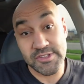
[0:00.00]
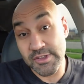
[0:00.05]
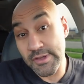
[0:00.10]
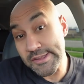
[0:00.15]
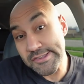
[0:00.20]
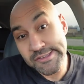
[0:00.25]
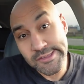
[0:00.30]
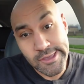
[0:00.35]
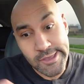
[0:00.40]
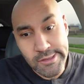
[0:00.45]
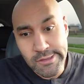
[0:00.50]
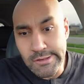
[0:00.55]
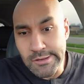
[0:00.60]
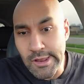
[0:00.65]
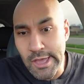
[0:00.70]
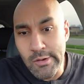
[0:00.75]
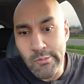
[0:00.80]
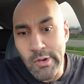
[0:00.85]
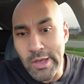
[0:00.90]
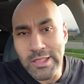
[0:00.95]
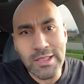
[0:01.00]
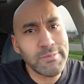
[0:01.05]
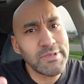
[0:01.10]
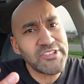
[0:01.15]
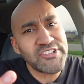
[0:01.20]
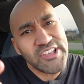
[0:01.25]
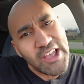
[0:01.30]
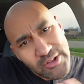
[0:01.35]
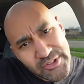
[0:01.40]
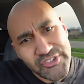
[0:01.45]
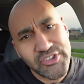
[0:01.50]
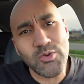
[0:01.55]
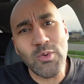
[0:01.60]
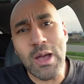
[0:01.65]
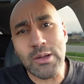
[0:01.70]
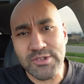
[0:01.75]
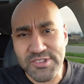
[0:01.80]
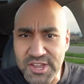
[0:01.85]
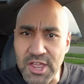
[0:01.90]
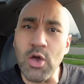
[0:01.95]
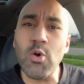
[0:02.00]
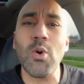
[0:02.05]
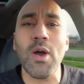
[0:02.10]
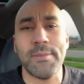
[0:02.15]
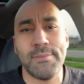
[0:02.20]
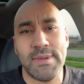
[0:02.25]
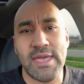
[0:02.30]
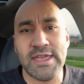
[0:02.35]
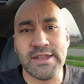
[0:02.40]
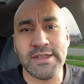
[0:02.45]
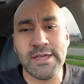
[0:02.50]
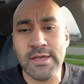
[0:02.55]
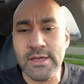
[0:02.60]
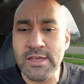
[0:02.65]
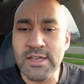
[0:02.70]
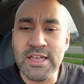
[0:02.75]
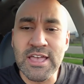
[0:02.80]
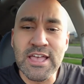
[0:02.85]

So I said, you know what? Let me shout you out too, Amanda.